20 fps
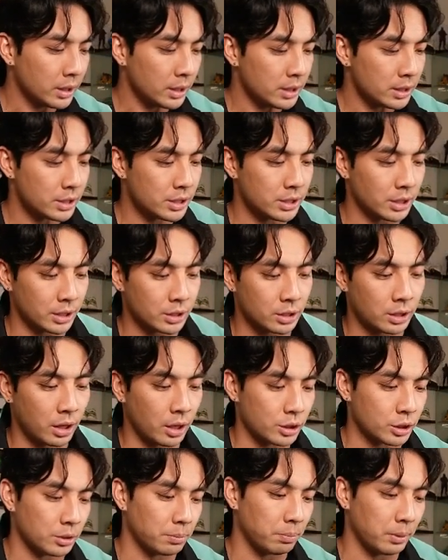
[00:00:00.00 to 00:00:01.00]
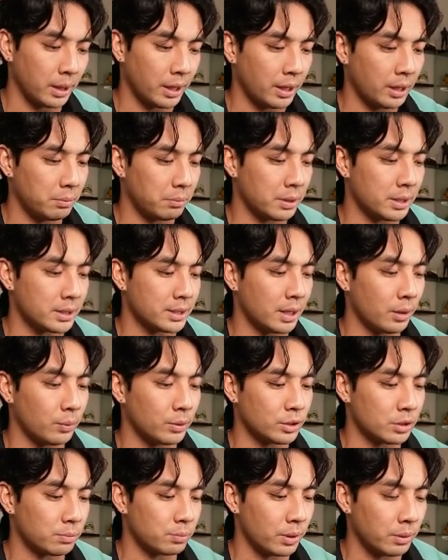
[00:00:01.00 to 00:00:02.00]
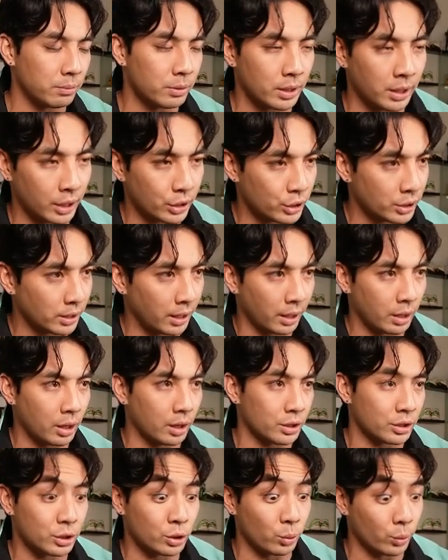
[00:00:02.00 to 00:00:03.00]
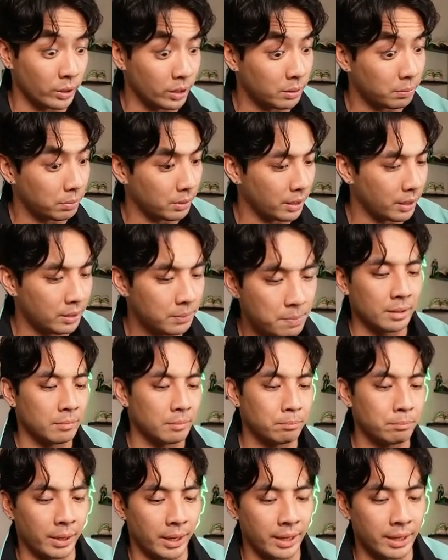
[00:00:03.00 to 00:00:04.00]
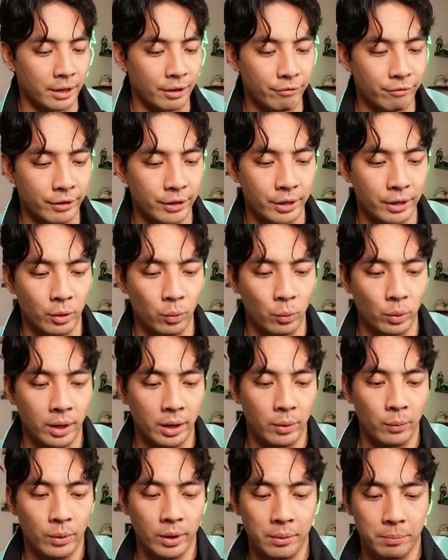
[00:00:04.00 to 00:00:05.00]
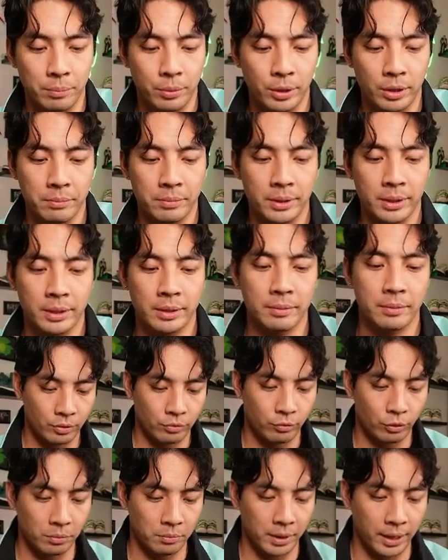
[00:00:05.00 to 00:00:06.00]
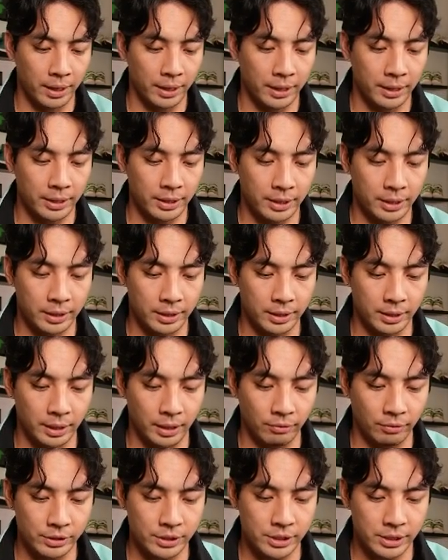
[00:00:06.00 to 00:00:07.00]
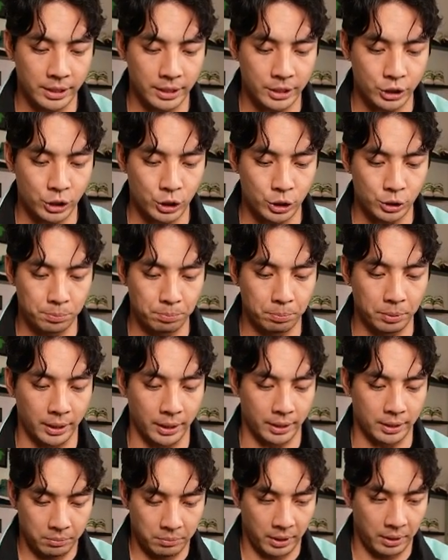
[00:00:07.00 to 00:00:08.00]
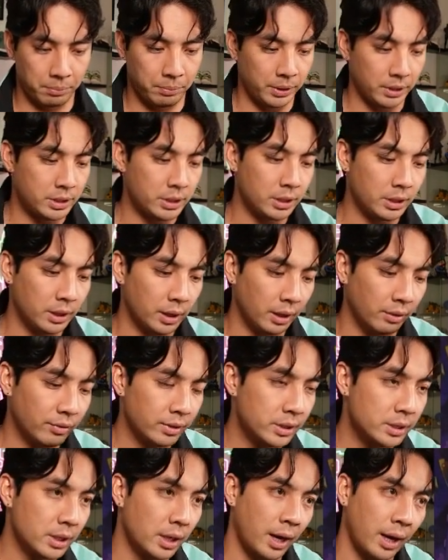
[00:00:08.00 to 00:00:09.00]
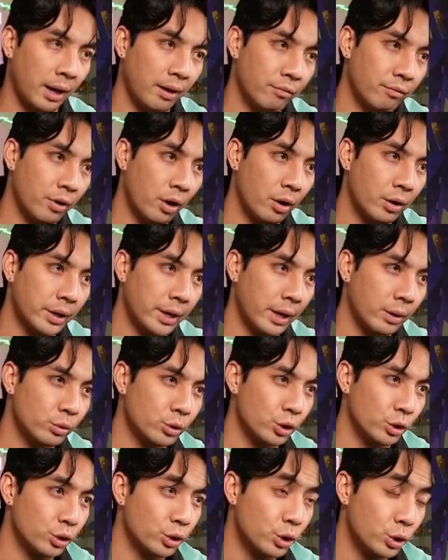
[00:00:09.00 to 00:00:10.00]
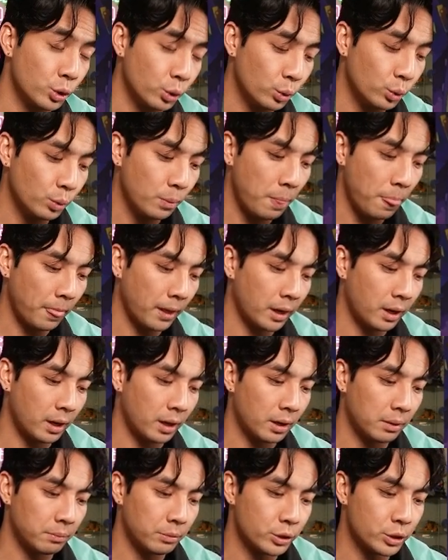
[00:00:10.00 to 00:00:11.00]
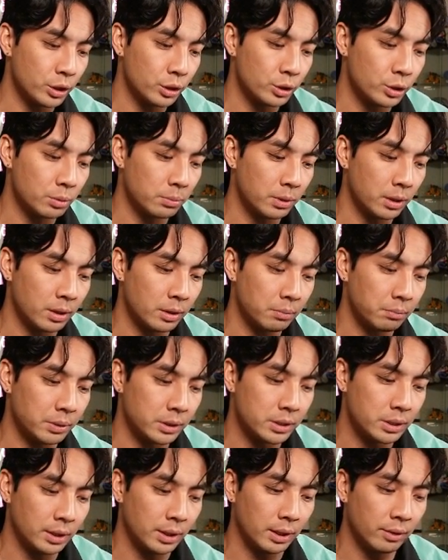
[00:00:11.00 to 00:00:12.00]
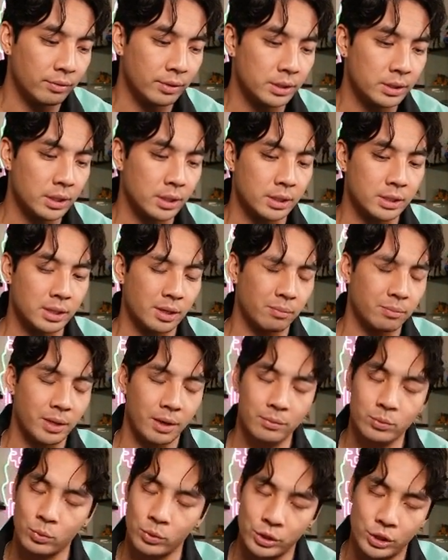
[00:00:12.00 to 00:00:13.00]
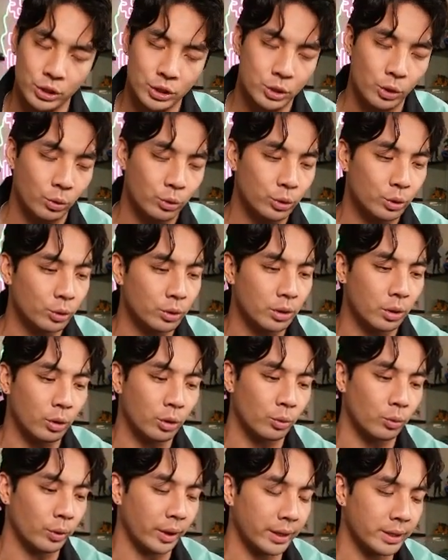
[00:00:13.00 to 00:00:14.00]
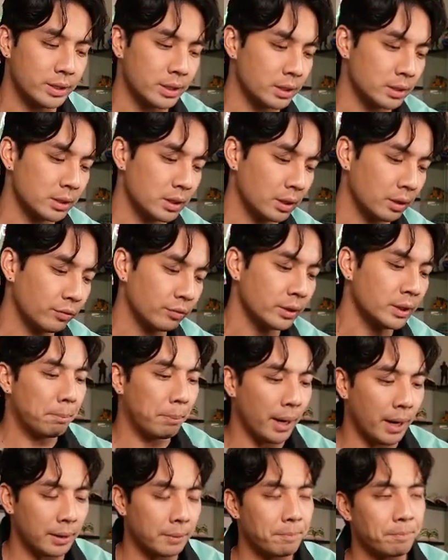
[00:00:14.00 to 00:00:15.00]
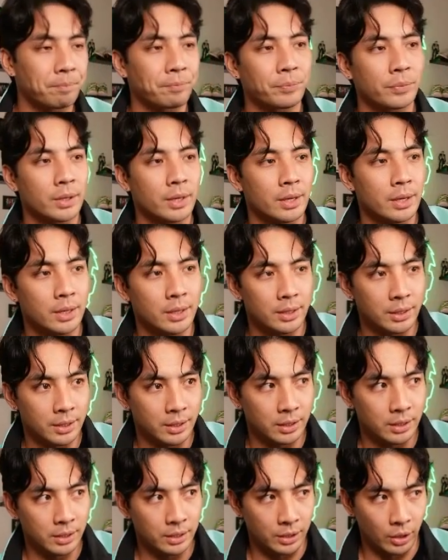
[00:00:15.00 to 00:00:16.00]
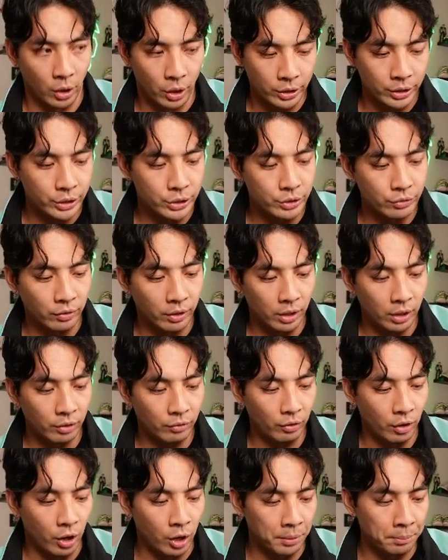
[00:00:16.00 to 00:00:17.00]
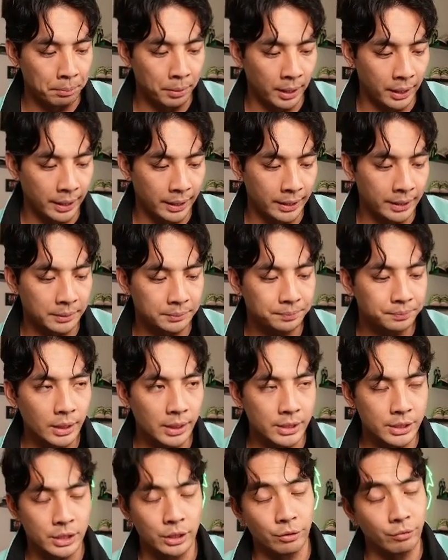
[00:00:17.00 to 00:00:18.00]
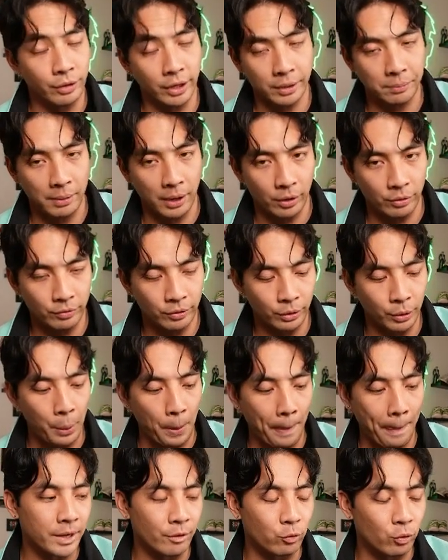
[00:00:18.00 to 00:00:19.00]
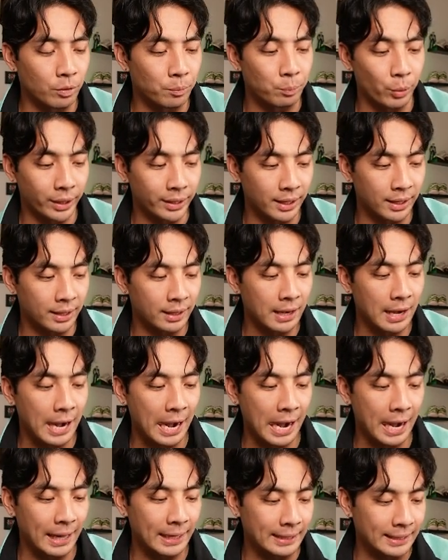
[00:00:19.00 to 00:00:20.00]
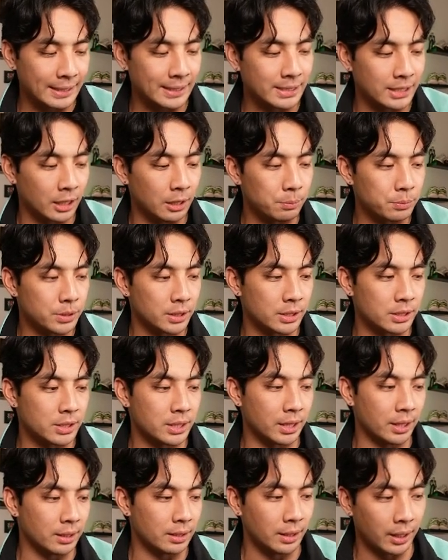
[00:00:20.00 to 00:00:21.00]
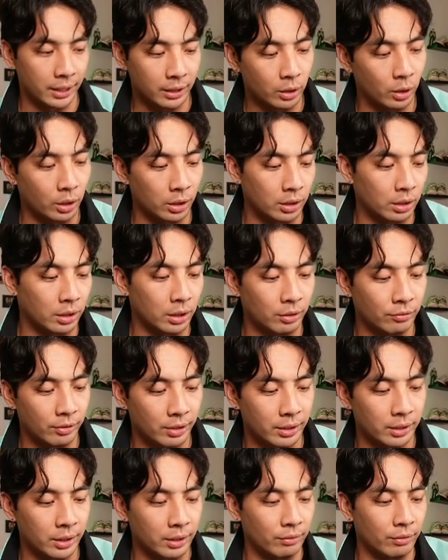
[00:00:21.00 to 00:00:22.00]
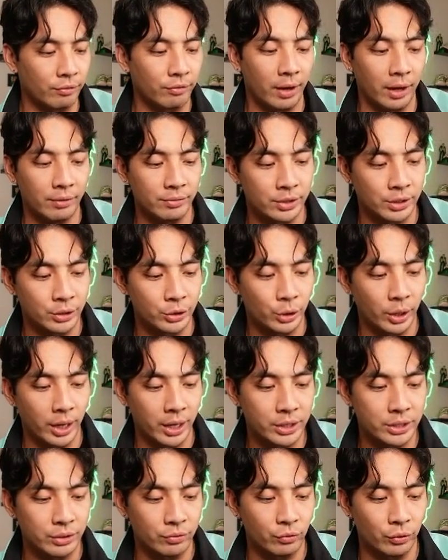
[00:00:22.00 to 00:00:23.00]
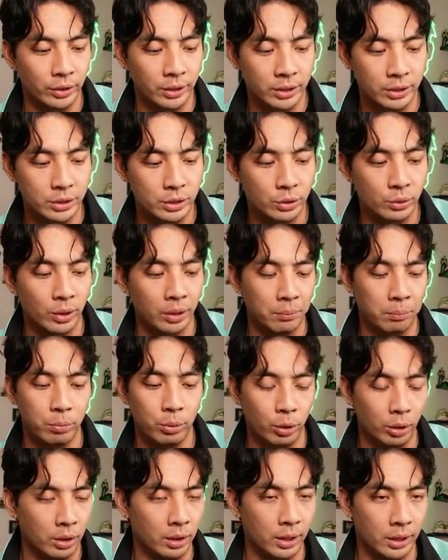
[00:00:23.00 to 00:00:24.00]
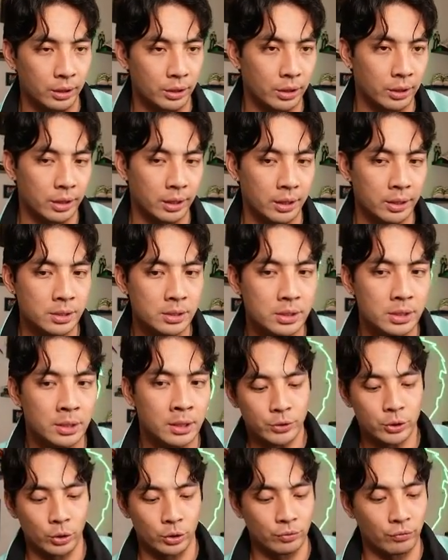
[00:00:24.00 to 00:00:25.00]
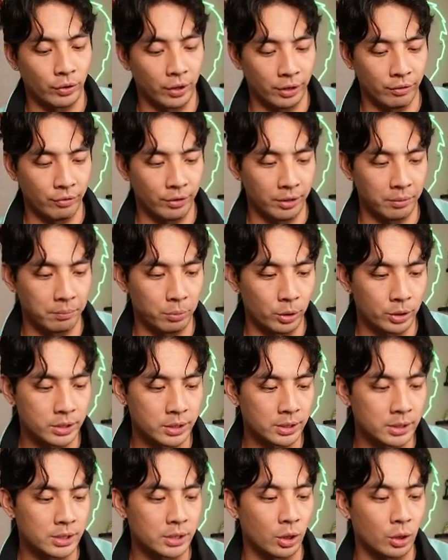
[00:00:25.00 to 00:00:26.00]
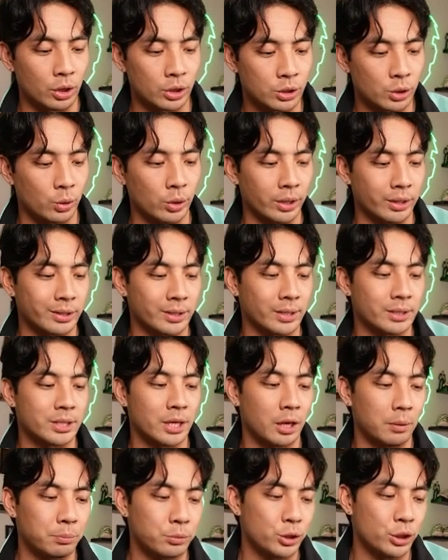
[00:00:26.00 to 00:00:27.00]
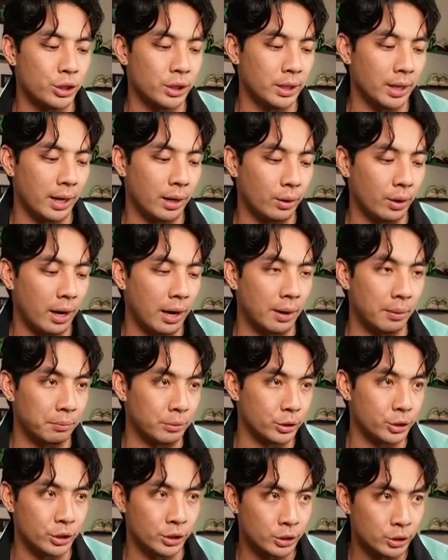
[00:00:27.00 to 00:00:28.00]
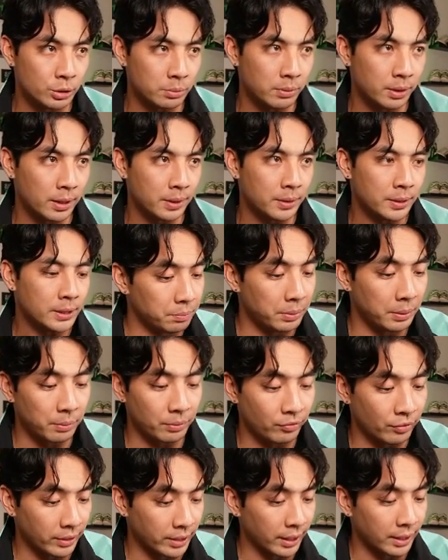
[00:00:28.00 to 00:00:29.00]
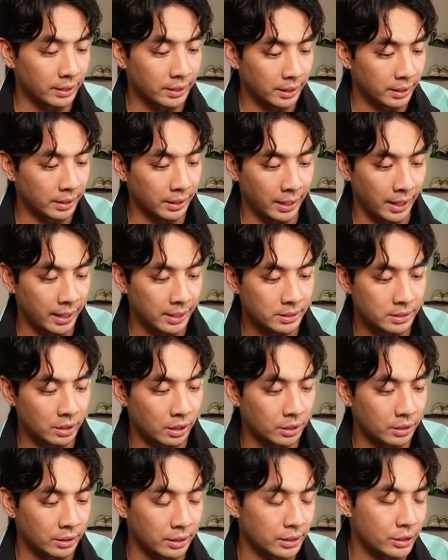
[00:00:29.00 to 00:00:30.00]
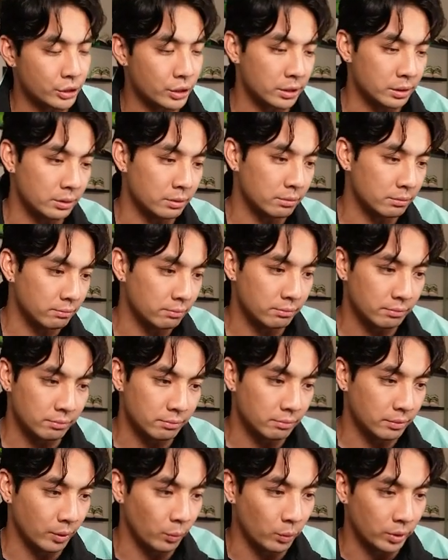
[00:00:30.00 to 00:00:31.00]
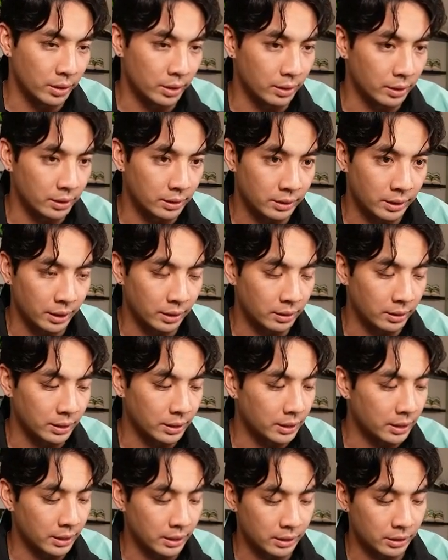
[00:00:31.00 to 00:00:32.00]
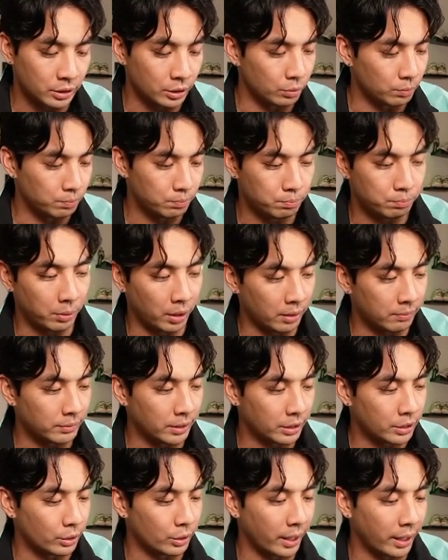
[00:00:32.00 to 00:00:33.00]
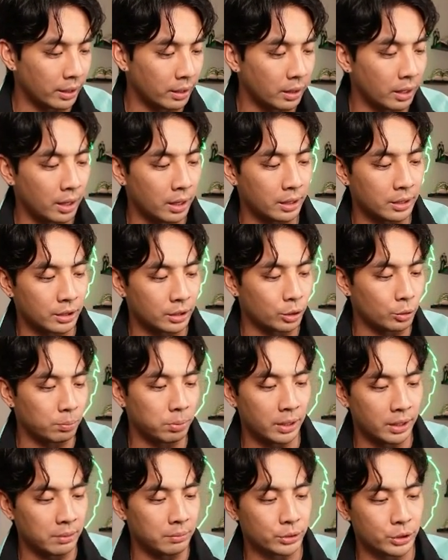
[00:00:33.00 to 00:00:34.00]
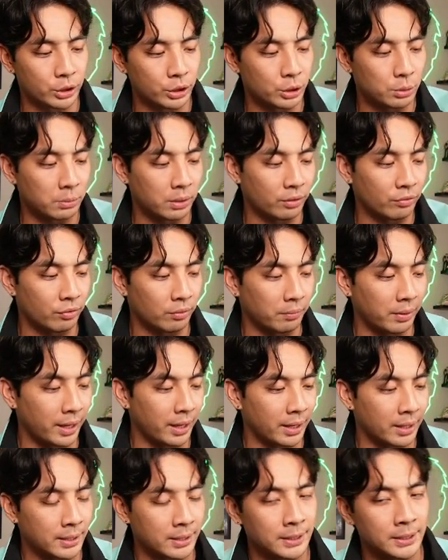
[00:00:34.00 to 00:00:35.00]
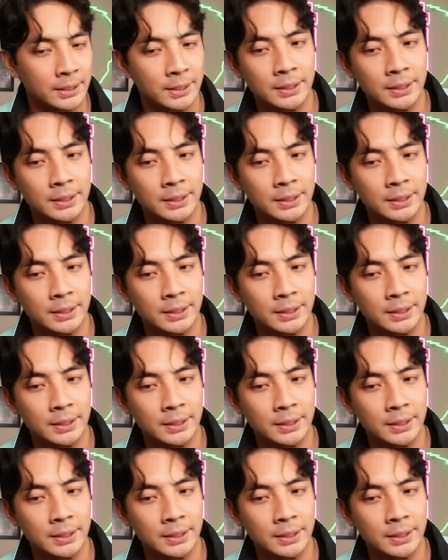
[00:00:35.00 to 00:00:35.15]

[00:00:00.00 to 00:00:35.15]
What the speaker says: 6 cost to play because now with Supreme Connection that costs 3 to play. But I gotta figure out where I want to put them in. For my level 6 split, my BT11s, I've gone down to 2 Machinedramon BT11s because sometimes we just don't do the whole raising stuff. But the on Digivolve, on play is still very powerful. If we're bricking, this helps us get like all of our level 5s in trash if we need to and pull other things. So it's very, very important. Also, it does help cheat out our Machinedramon. People forget that it has the on deletion, and when they delete it, you bottom deck your analog and you play a Machinedramon from hand,